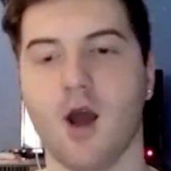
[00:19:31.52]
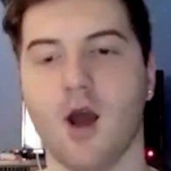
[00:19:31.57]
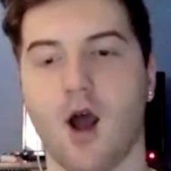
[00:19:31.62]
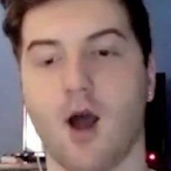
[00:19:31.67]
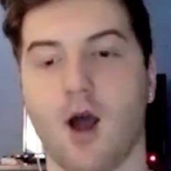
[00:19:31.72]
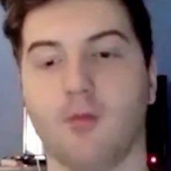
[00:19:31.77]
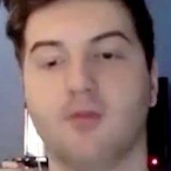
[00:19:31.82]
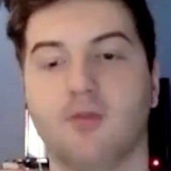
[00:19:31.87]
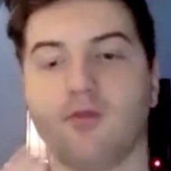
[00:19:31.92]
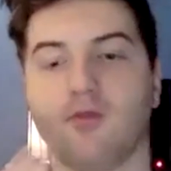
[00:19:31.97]

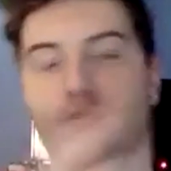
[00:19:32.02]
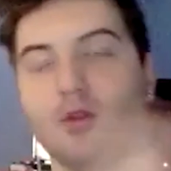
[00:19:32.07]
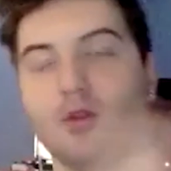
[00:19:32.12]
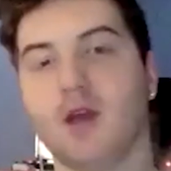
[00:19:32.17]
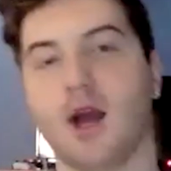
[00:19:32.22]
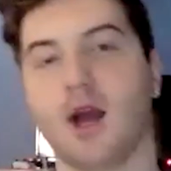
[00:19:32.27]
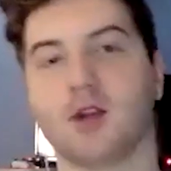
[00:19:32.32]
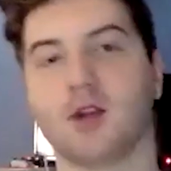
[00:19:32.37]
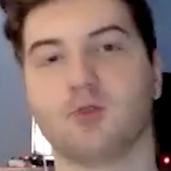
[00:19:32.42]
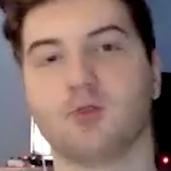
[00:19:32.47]
before the
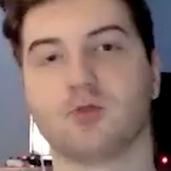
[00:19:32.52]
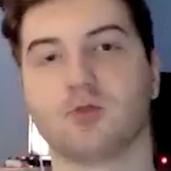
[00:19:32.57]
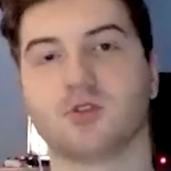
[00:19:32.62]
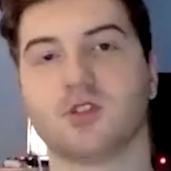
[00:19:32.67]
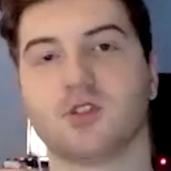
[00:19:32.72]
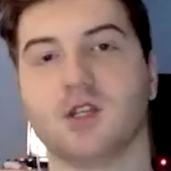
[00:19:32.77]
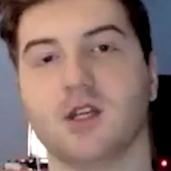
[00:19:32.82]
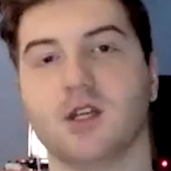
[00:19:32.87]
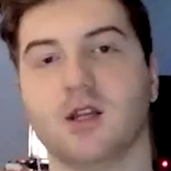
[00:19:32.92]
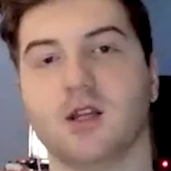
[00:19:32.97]
actual
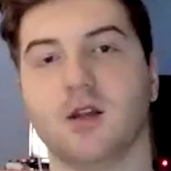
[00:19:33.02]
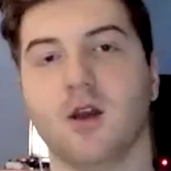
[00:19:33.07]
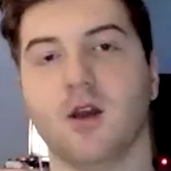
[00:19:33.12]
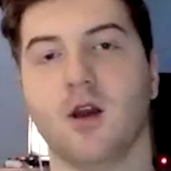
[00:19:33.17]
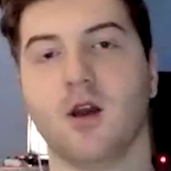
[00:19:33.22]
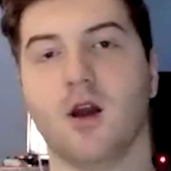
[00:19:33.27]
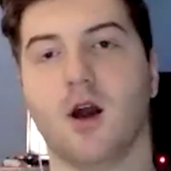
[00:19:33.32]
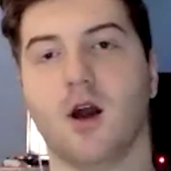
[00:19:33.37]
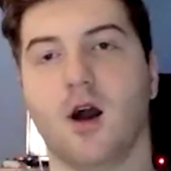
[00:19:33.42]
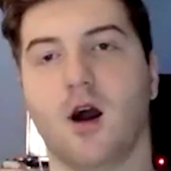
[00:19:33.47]
scene,
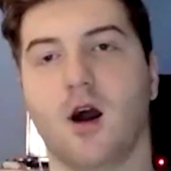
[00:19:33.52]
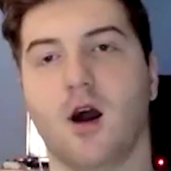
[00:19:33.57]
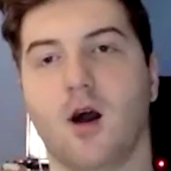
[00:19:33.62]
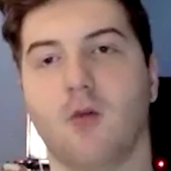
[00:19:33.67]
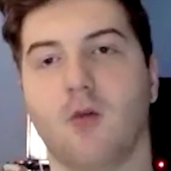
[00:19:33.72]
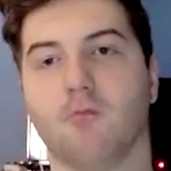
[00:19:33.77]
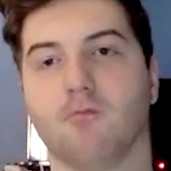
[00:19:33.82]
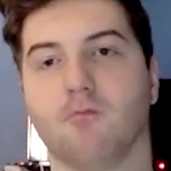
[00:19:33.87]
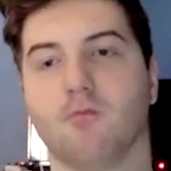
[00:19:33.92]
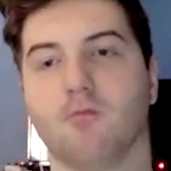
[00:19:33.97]

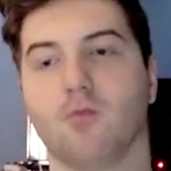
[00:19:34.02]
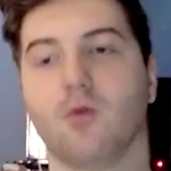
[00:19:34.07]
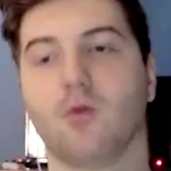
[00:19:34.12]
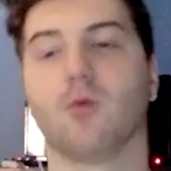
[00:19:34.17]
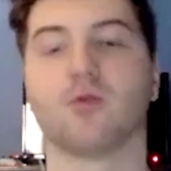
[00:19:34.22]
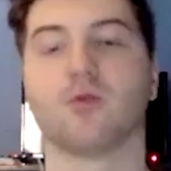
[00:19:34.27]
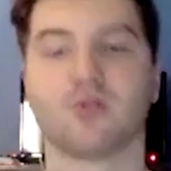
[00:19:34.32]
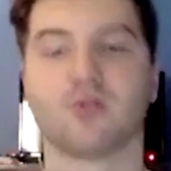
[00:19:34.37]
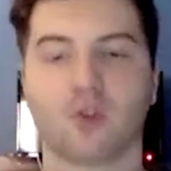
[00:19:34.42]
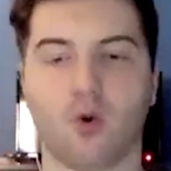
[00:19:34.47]
we
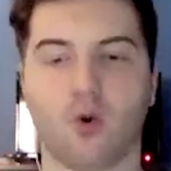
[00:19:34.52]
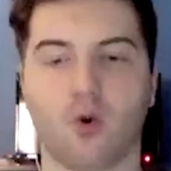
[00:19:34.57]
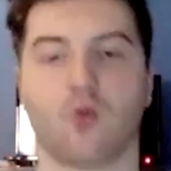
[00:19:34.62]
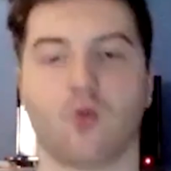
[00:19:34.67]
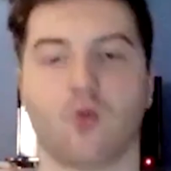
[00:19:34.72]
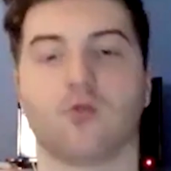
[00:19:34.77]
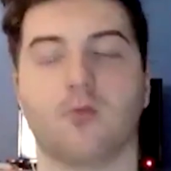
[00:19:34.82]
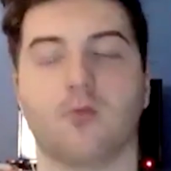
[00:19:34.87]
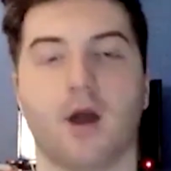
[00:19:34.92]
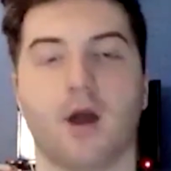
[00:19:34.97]
were
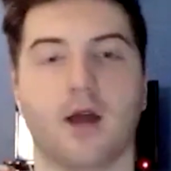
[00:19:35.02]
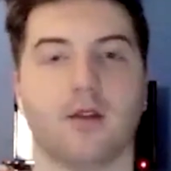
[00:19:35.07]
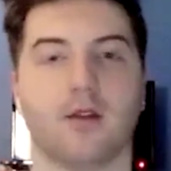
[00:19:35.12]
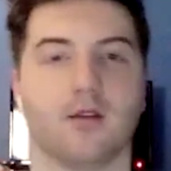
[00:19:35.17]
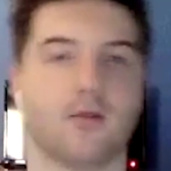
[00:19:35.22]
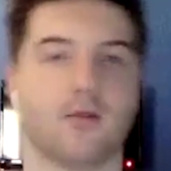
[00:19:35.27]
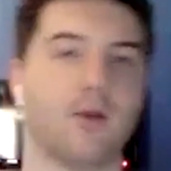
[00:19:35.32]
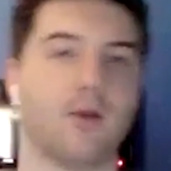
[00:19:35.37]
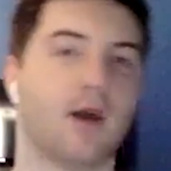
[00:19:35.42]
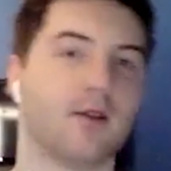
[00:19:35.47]
told by
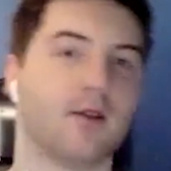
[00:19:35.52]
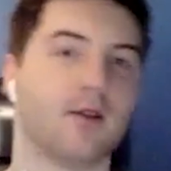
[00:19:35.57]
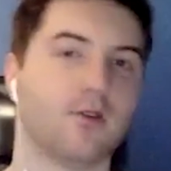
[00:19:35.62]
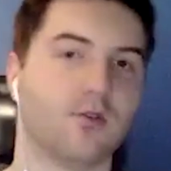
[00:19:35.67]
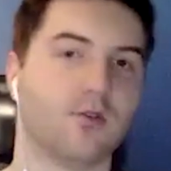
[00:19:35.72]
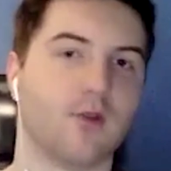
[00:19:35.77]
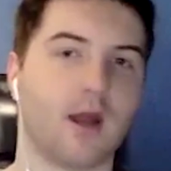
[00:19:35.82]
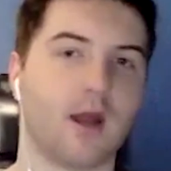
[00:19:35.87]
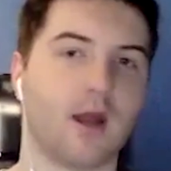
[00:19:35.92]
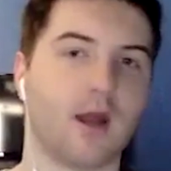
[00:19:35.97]
the
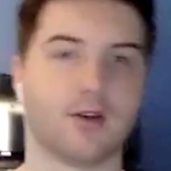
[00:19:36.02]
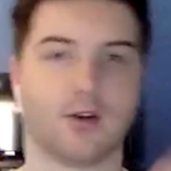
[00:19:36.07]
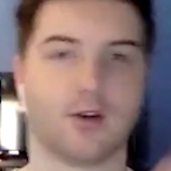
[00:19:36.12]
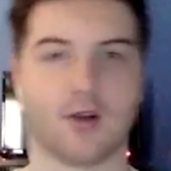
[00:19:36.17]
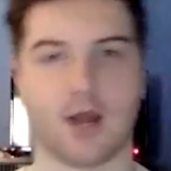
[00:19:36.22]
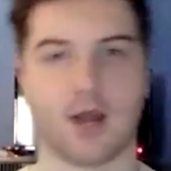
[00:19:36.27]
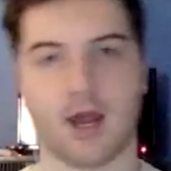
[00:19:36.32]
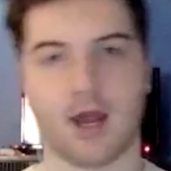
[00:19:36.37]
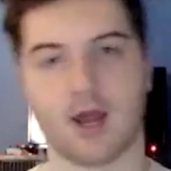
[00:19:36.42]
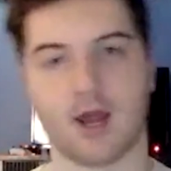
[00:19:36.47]
director
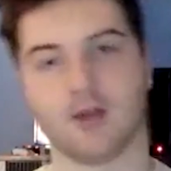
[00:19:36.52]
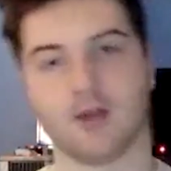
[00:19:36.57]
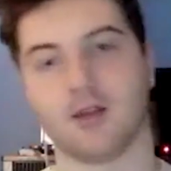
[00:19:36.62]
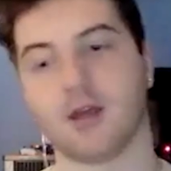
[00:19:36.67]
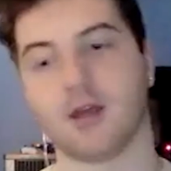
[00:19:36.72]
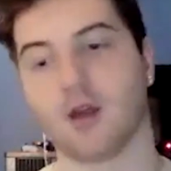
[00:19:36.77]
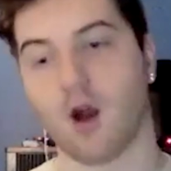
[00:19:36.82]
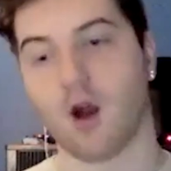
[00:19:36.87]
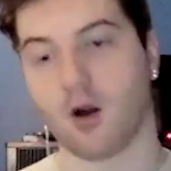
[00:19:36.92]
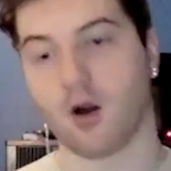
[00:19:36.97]
and
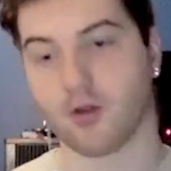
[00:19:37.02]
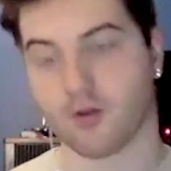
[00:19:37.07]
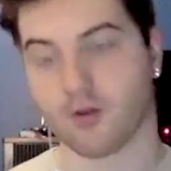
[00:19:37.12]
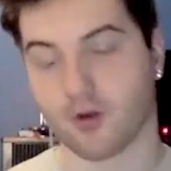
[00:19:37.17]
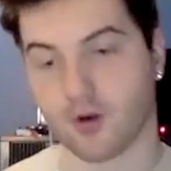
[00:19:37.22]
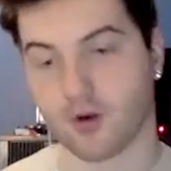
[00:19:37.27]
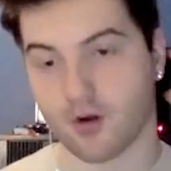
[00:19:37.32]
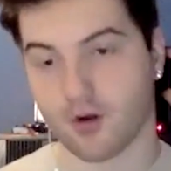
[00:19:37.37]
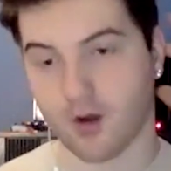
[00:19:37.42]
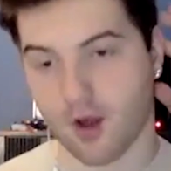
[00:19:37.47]
the
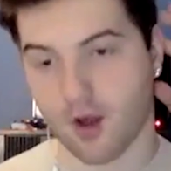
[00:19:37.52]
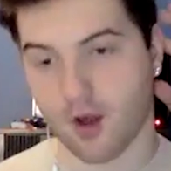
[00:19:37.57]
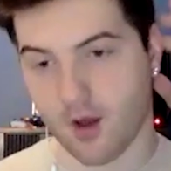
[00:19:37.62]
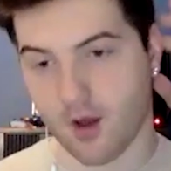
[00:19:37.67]
other.